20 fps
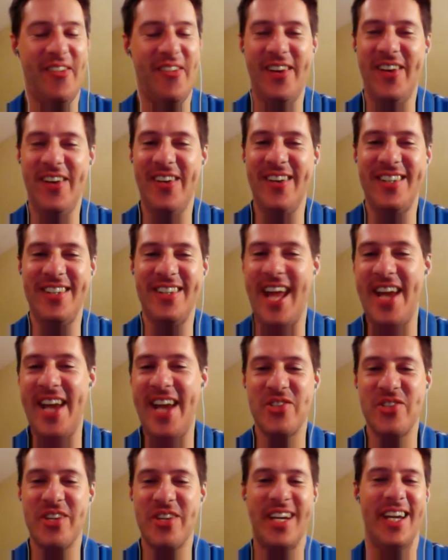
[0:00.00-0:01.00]
When you're in day
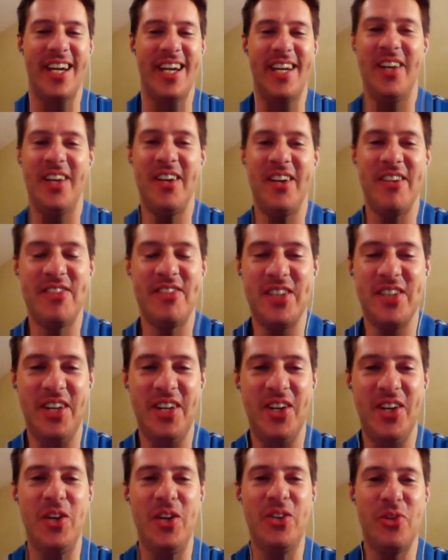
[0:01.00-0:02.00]
drinking, you have to. You
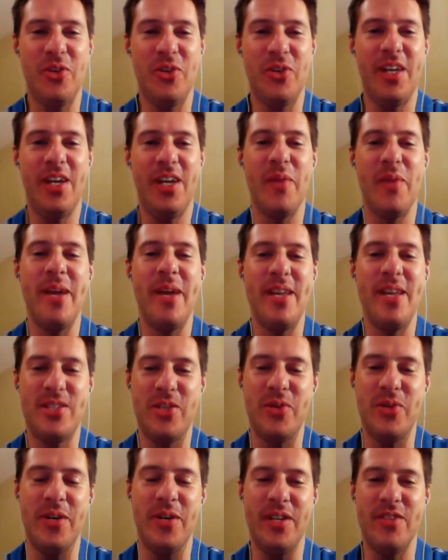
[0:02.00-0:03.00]
have to really commit
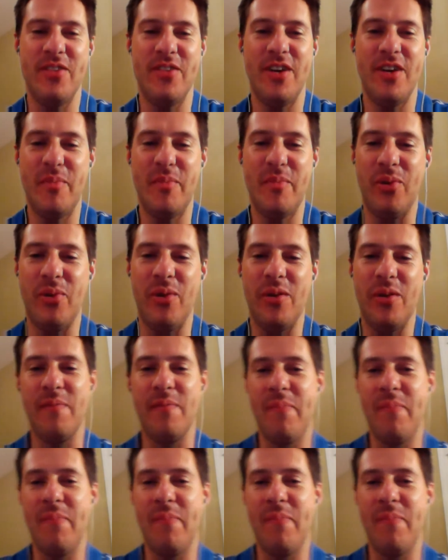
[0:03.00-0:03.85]
to it. It's very important.